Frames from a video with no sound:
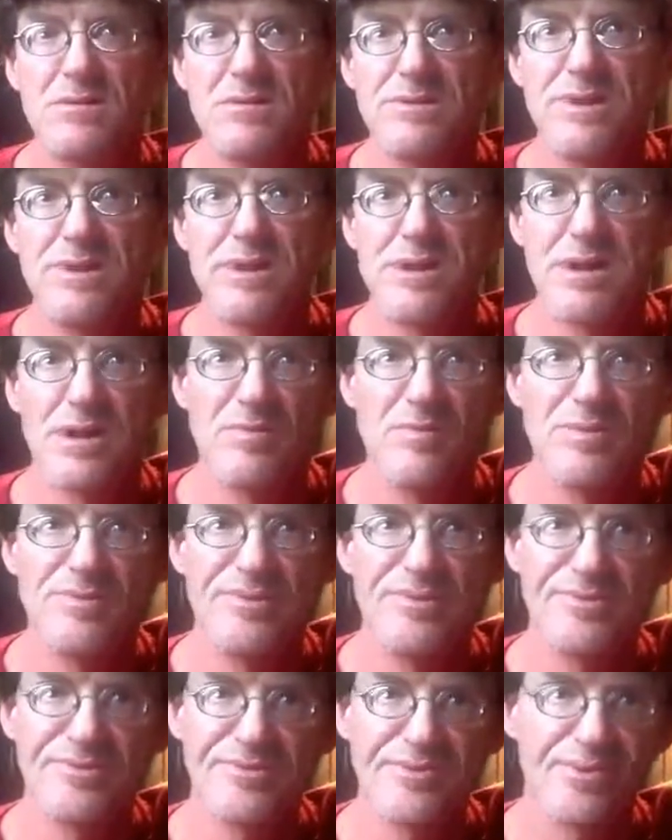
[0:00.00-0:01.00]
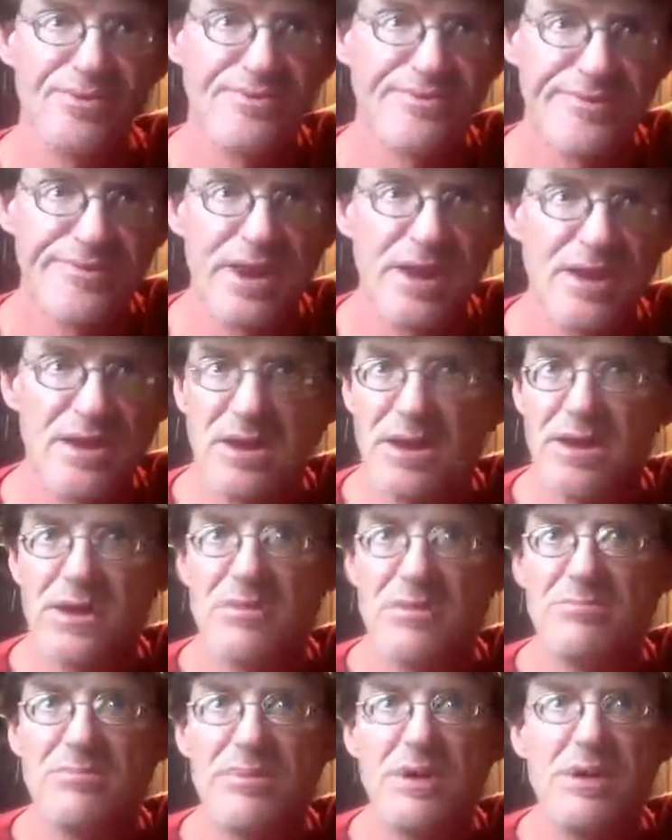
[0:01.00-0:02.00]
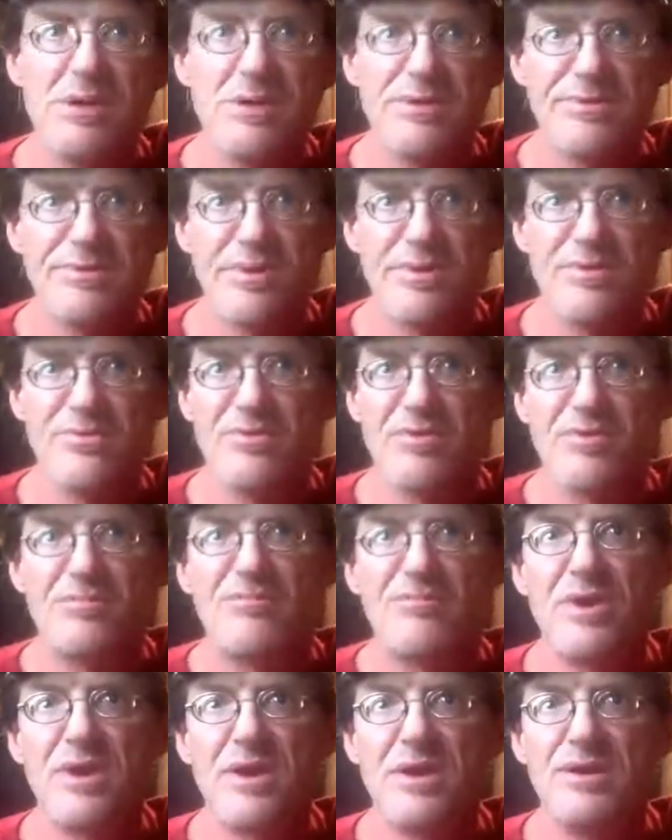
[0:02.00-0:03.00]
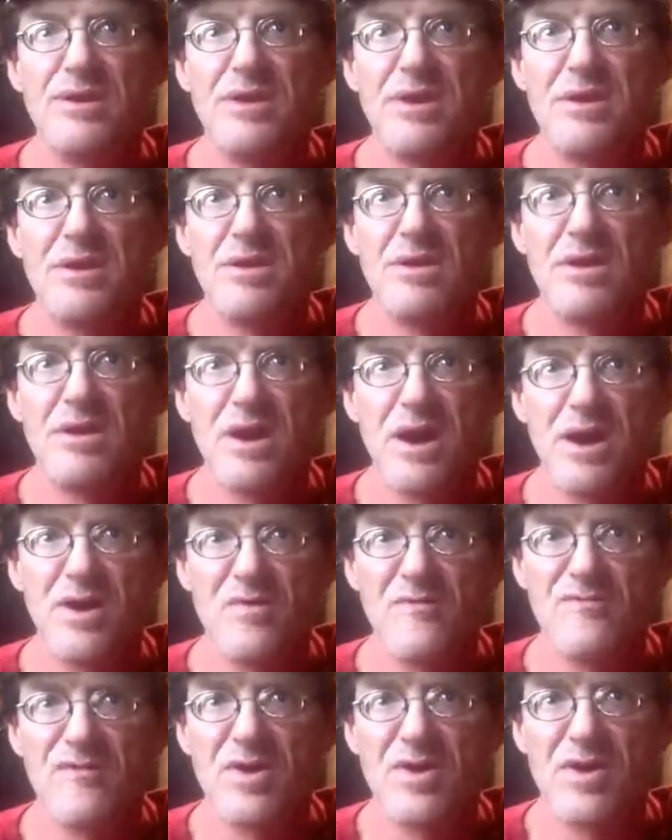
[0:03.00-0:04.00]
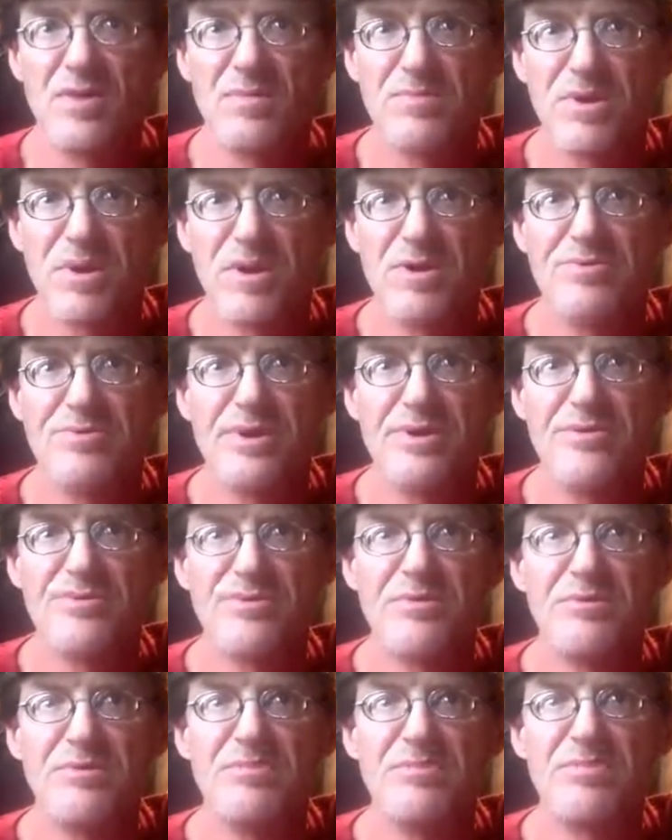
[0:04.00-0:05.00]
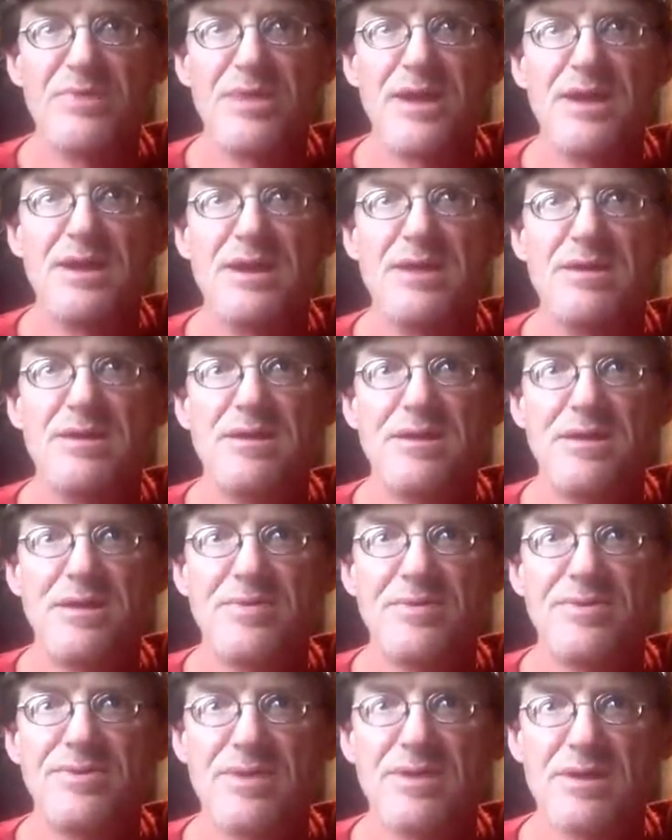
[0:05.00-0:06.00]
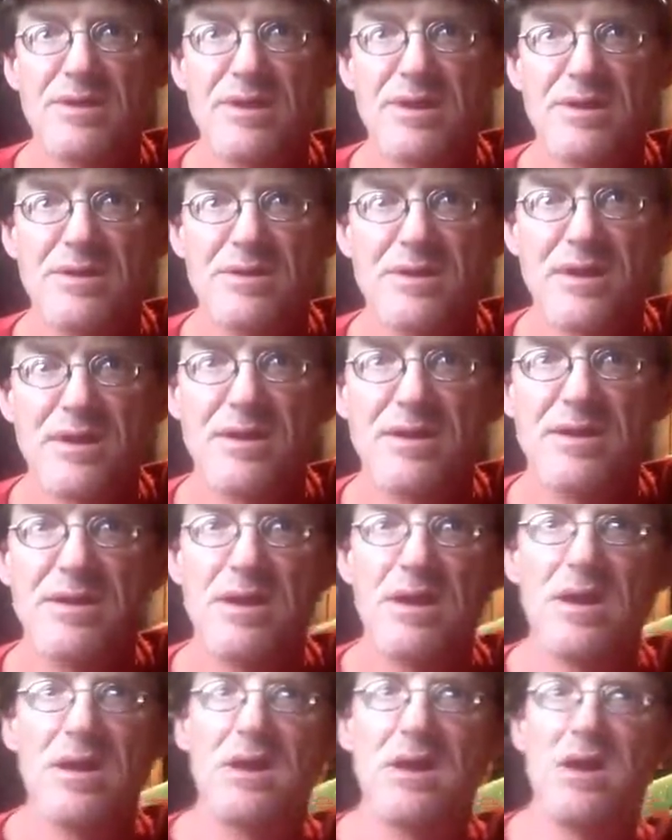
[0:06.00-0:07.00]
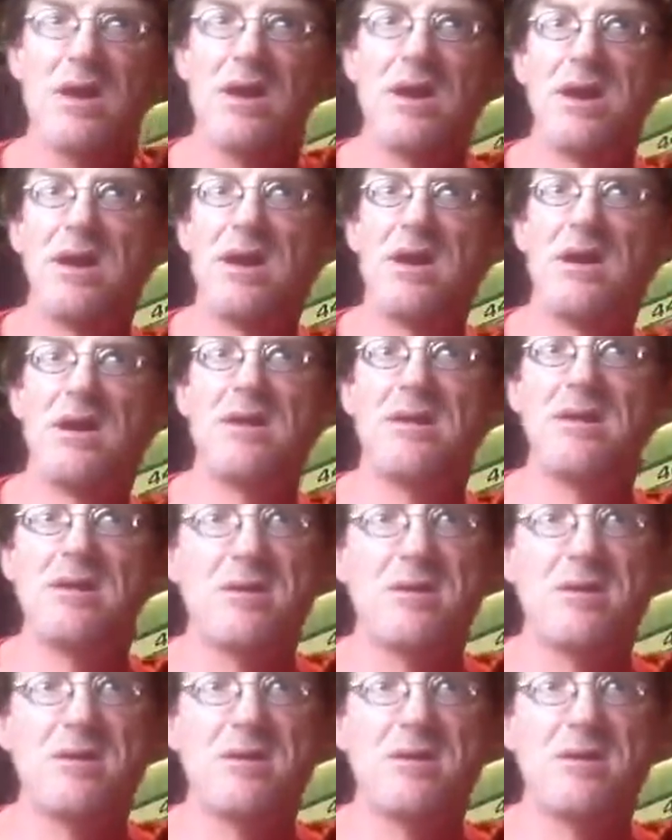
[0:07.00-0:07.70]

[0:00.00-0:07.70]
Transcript: they come with this little stake in them, tells what brand they are, how far apart they should be planted, and everything like that. And